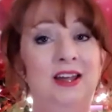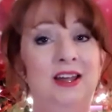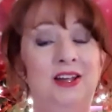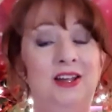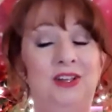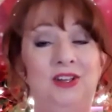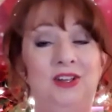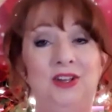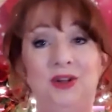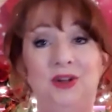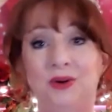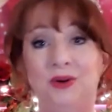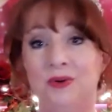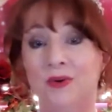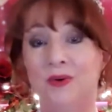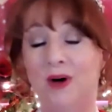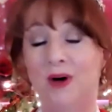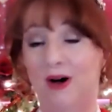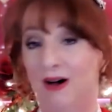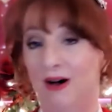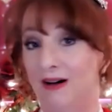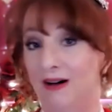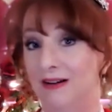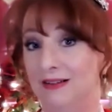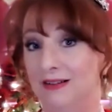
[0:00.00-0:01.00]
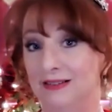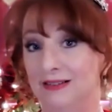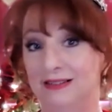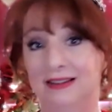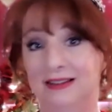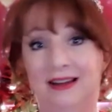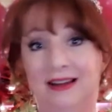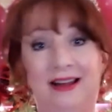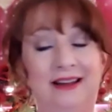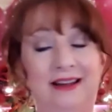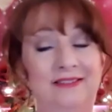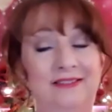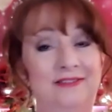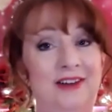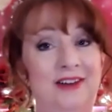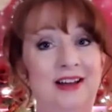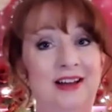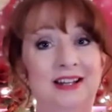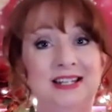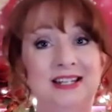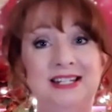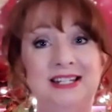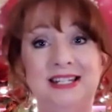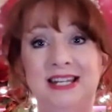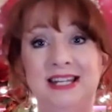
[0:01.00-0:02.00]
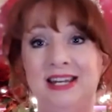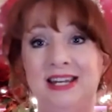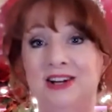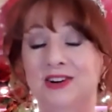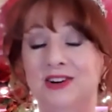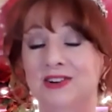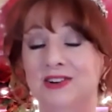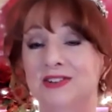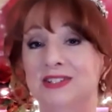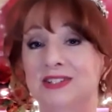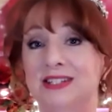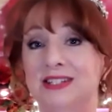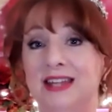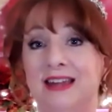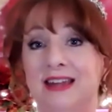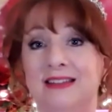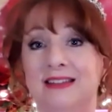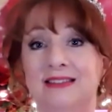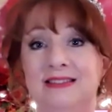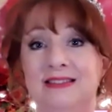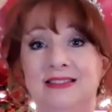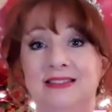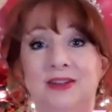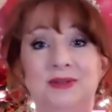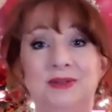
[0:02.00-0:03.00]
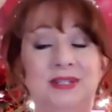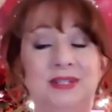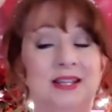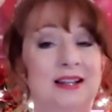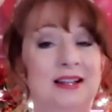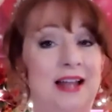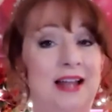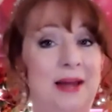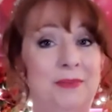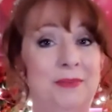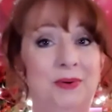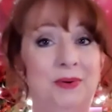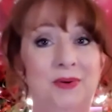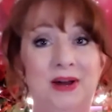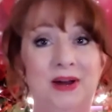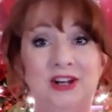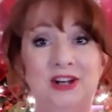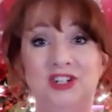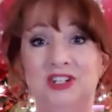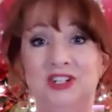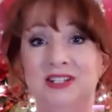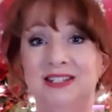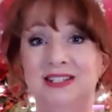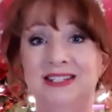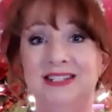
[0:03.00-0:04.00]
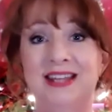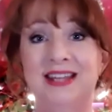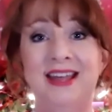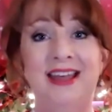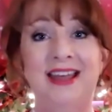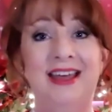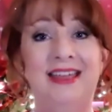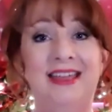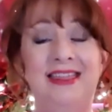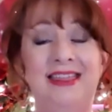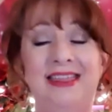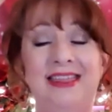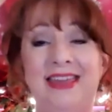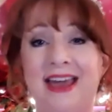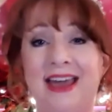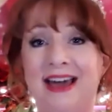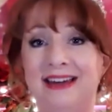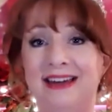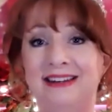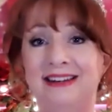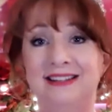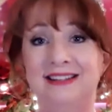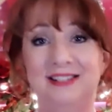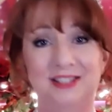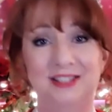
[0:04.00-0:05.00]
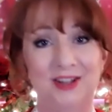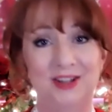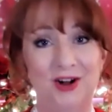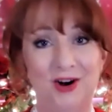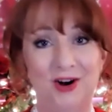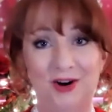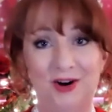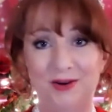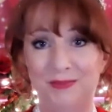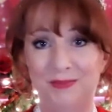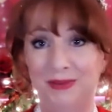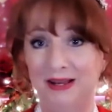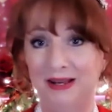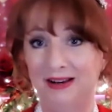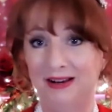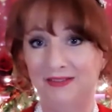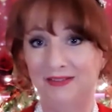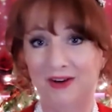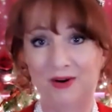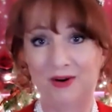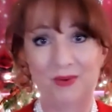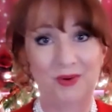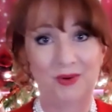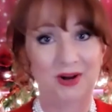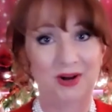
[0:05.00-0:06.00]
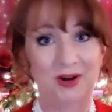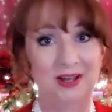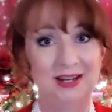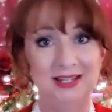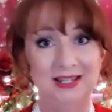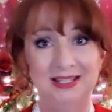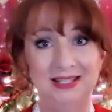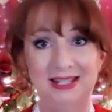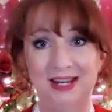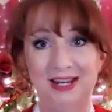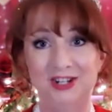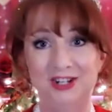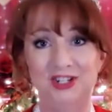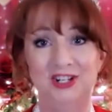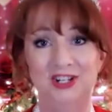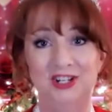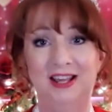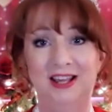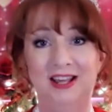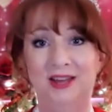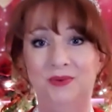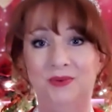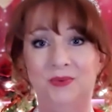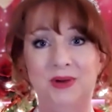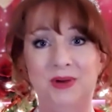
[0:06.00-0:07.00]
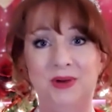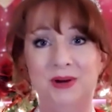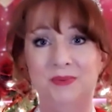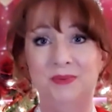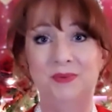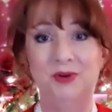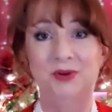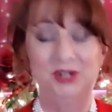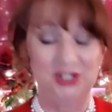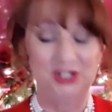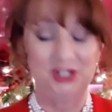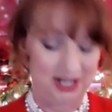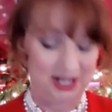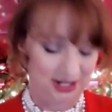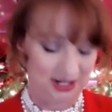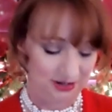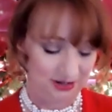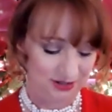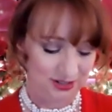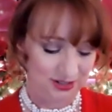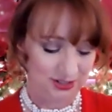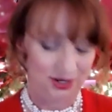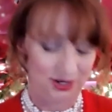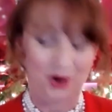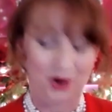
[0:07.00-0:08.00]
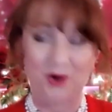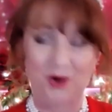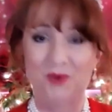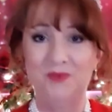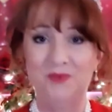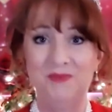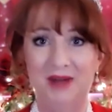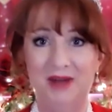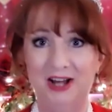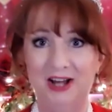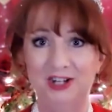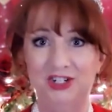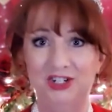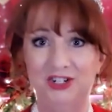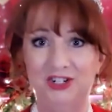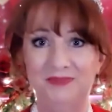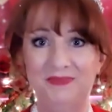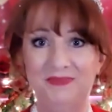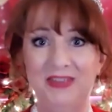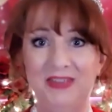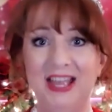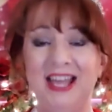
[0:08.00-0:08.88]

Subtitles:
You all, volunteers and those collaborations, that is the heartbeat of our organization, and we appreciate you so much.